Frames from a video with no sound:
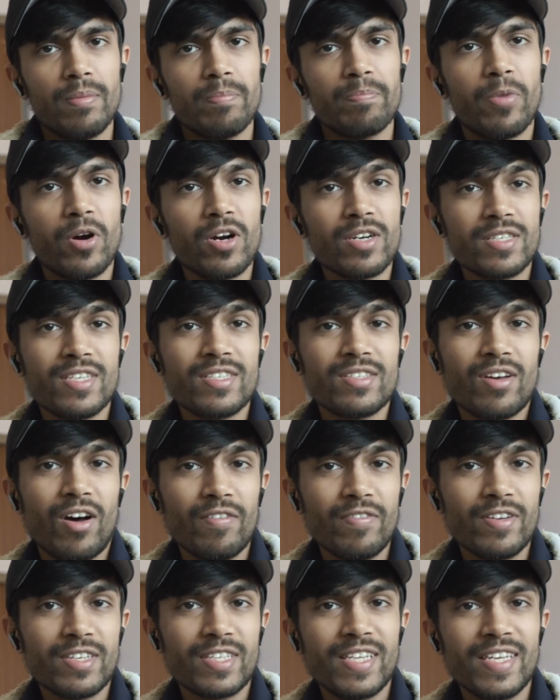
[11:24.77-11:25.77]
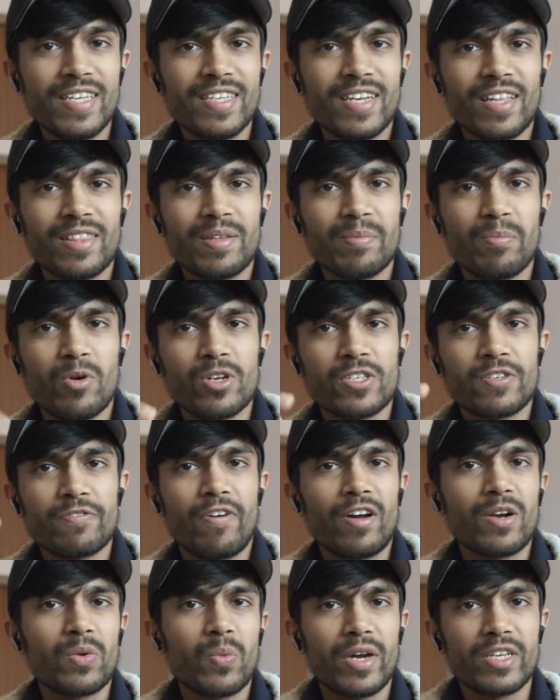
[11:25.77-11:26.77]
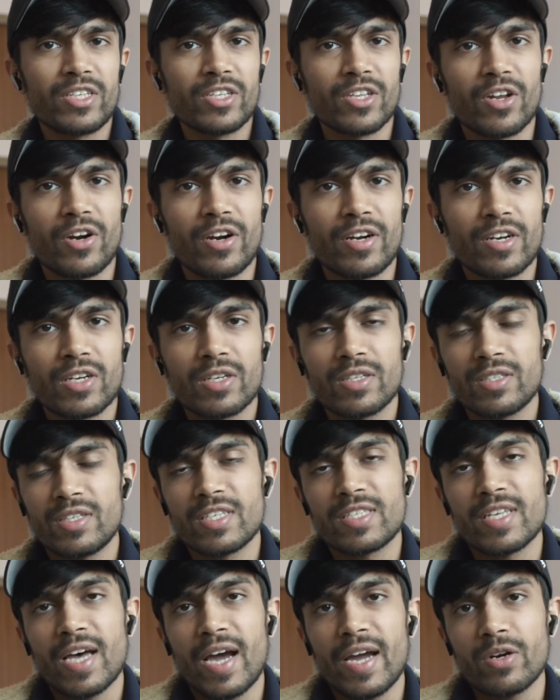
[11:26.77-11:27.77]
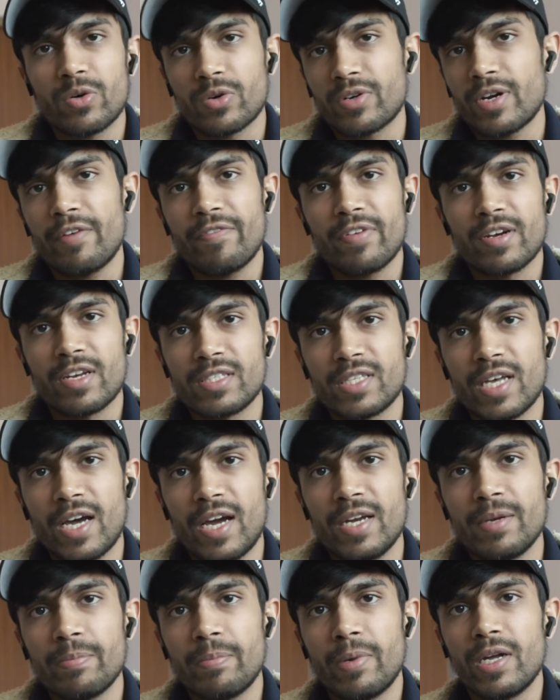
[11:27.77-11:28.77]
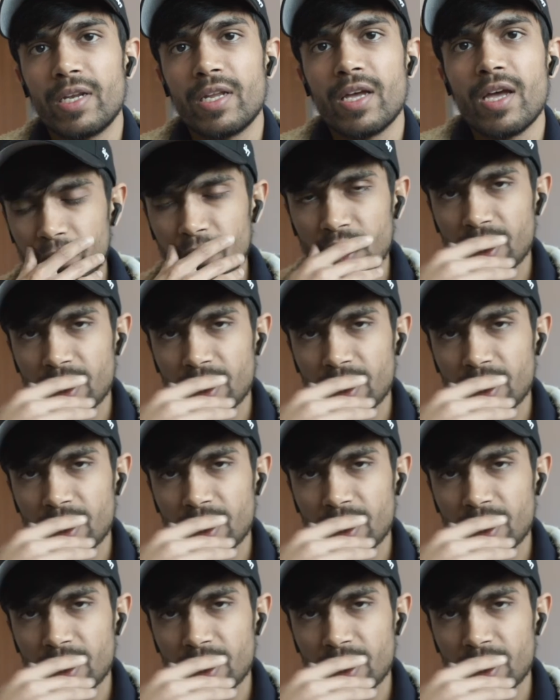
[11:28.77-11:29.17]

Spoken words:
Books is obviously not the most fun way to learn design or graphic design, but